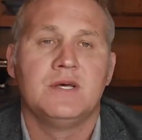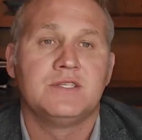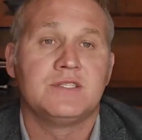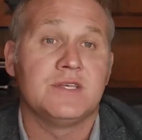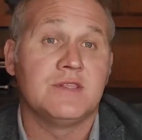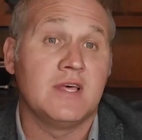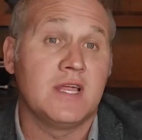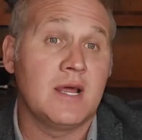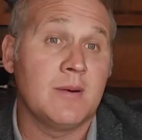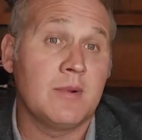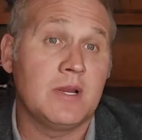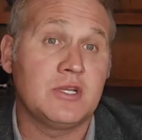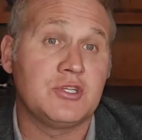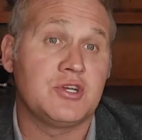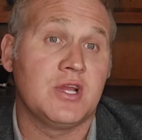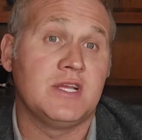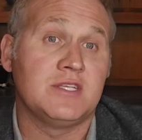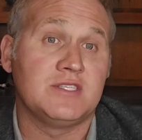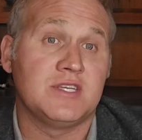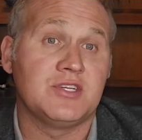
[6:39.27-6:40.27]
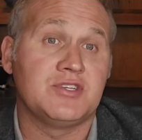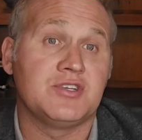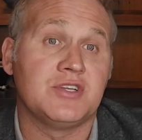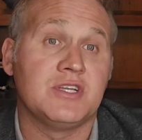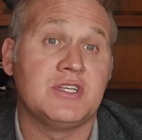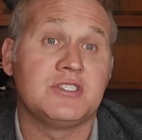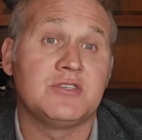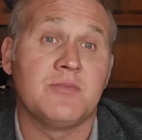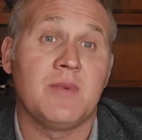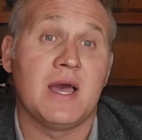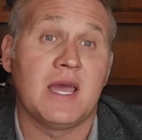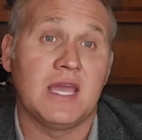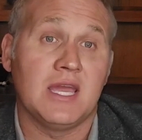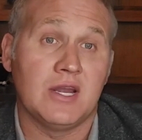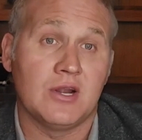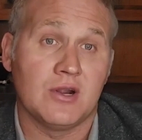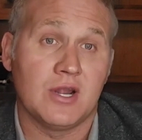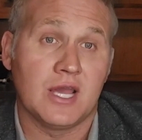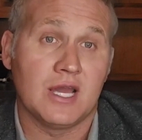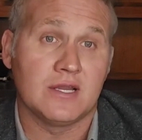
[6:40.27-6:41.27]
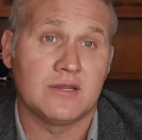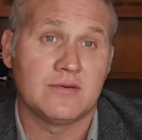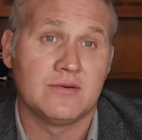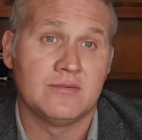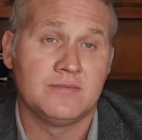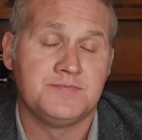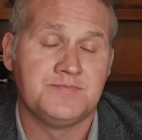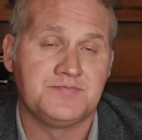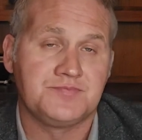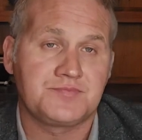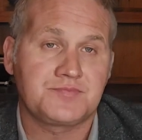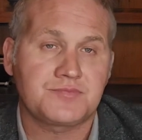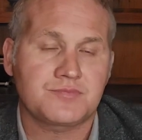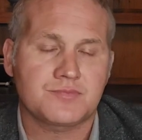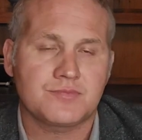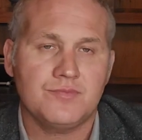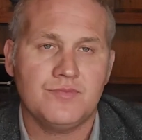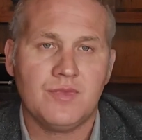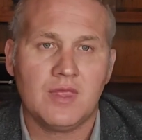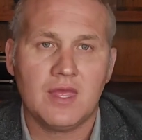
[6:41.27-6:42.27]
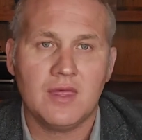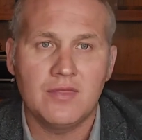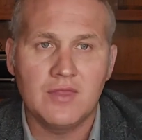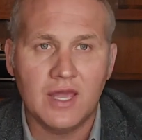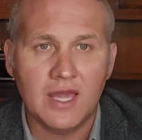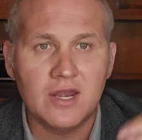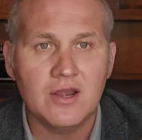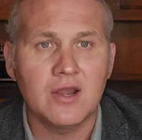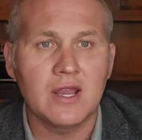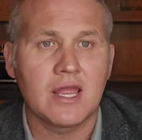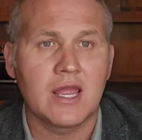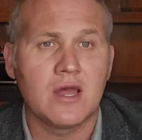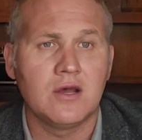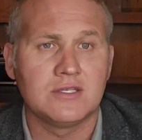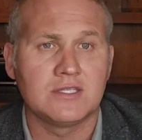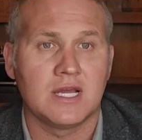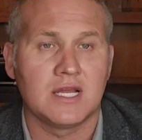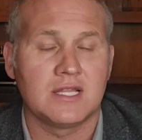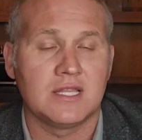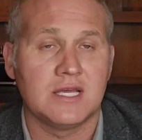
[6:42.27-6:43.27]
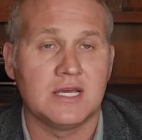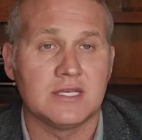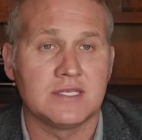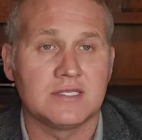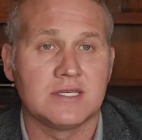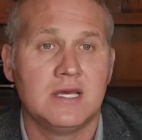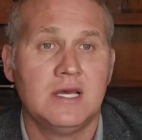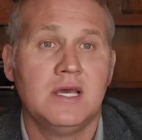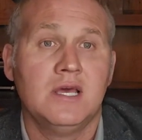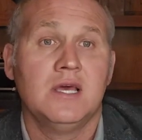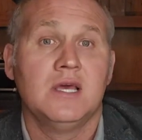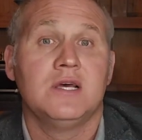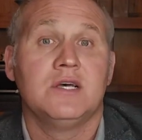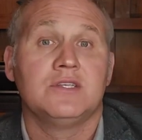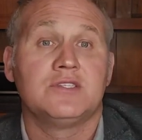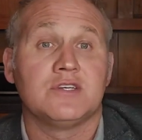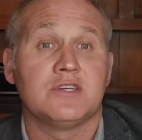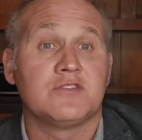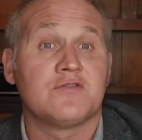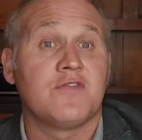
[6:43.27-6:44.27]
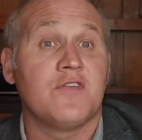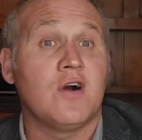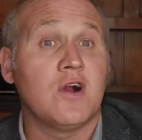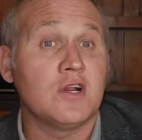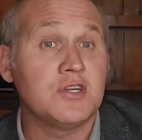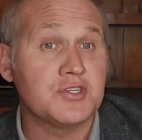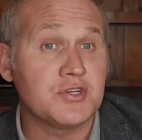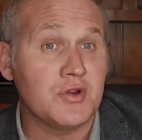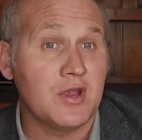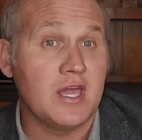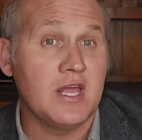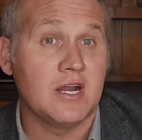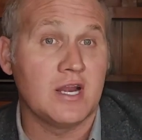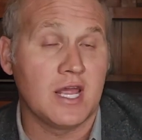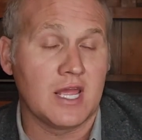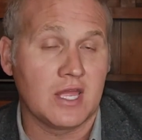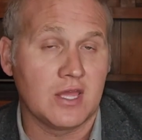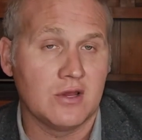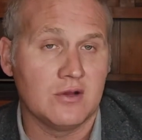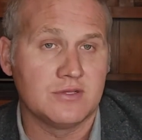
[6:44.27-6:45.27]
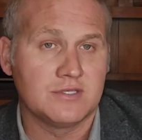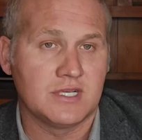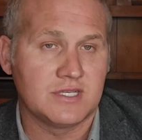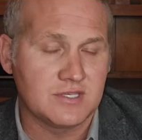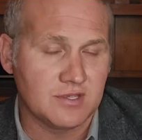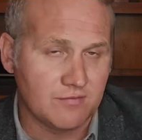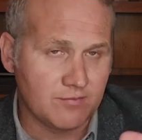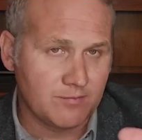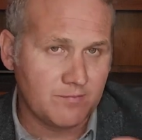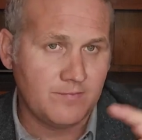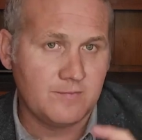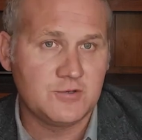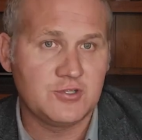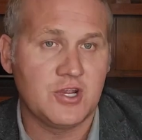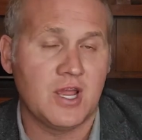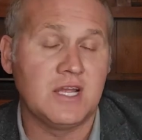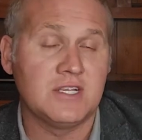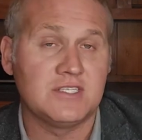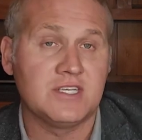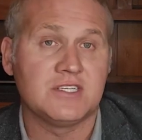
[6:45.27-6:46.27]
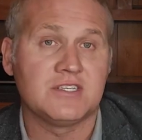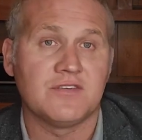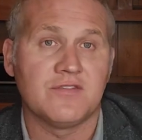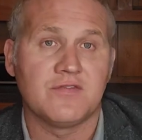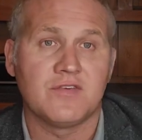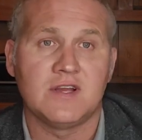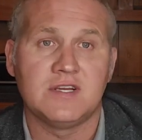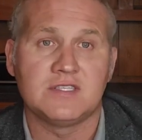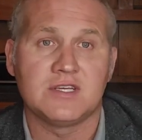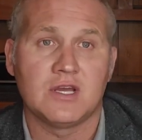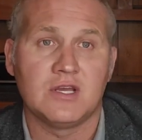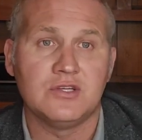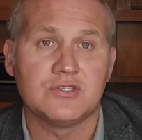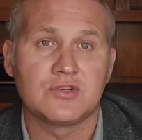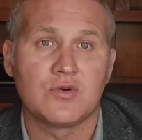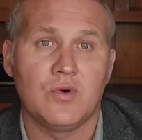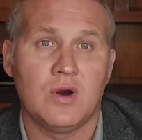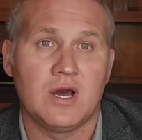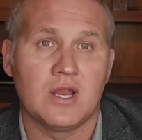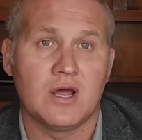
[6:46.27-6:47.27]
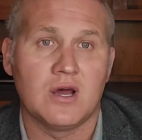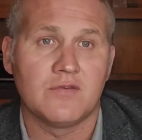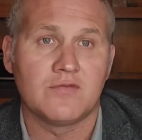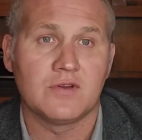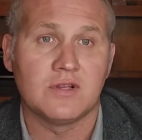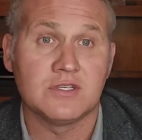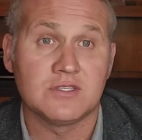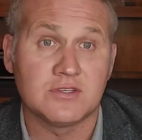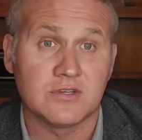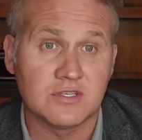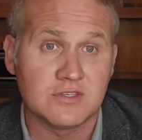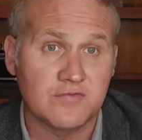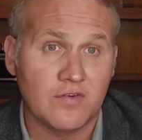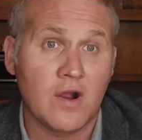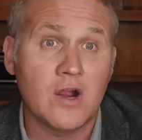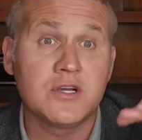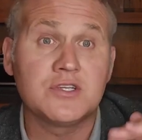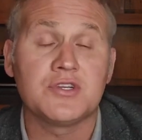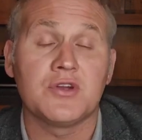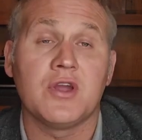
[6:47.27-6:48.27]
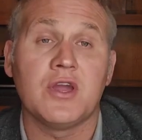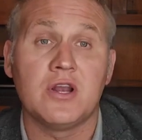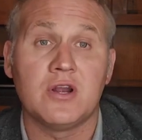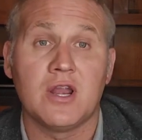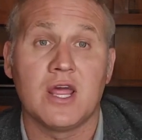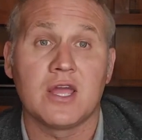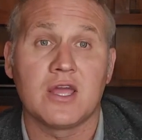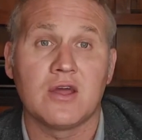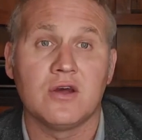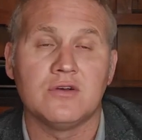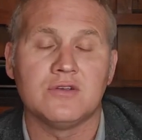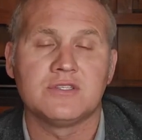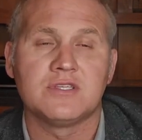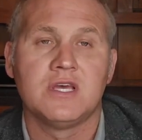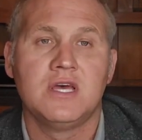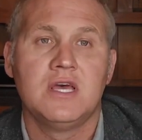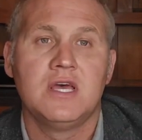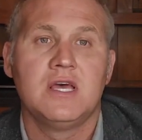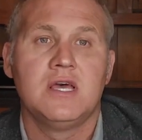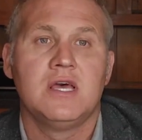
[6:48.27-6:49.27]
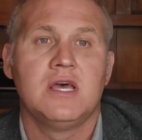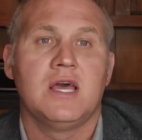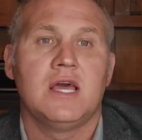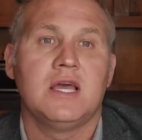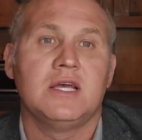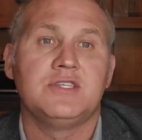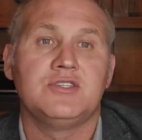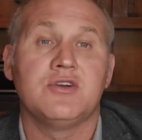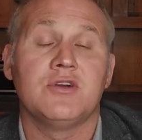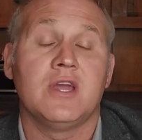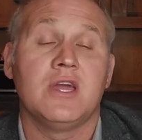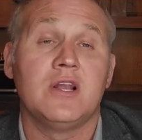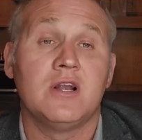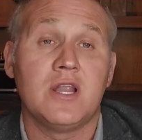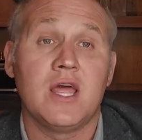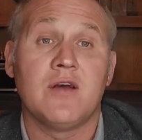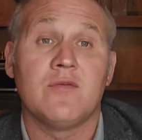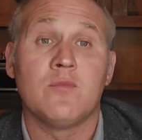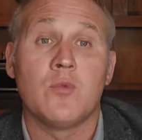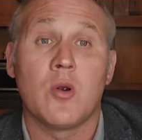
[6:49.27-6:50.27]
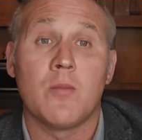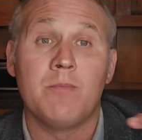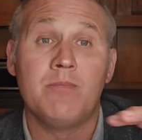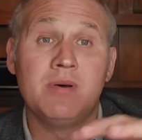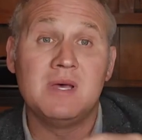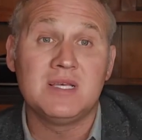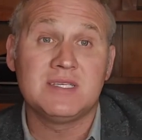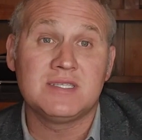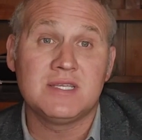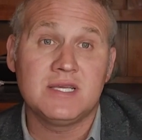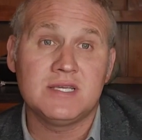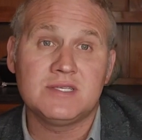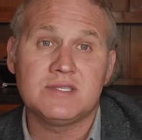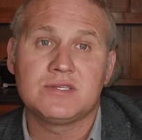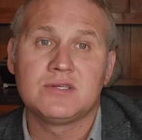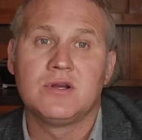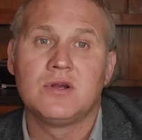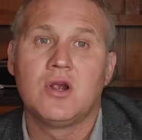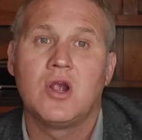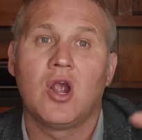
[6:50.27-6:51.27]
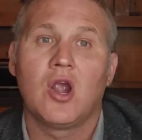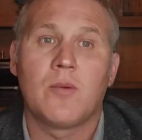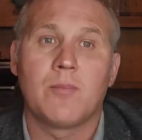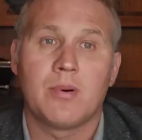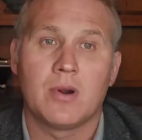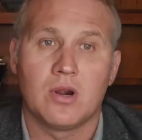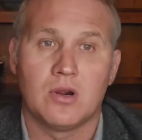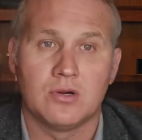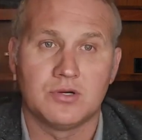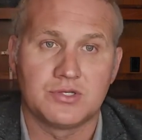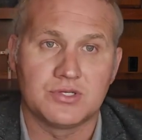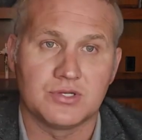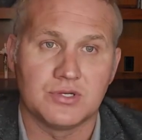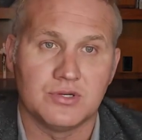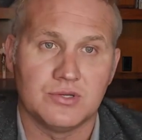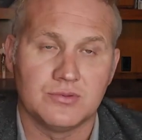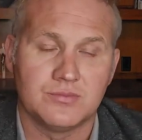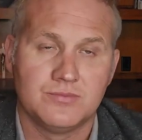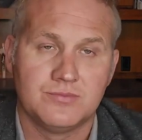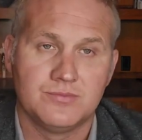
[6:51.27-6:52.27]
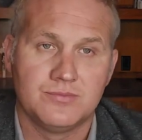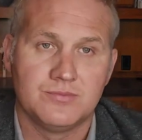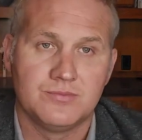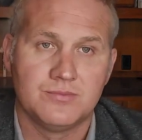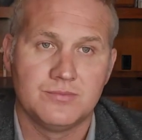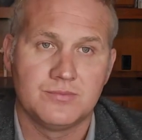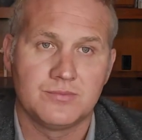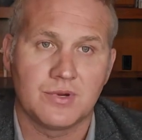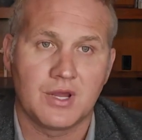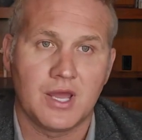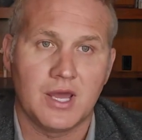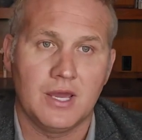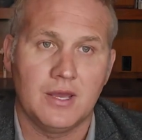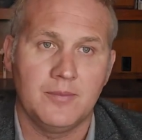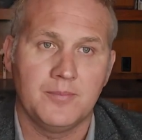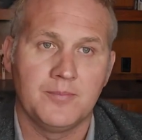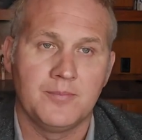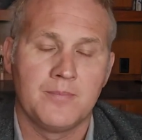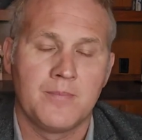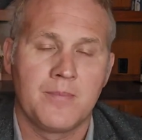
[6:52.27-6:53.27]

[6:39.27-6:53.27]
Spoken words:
So then I'm going to transition into my internet. The internet goes like this. So as far as your internet goes, that's a transition phrase I use quite often. So as far as your internet goes, is your internet more business or personal? Okay?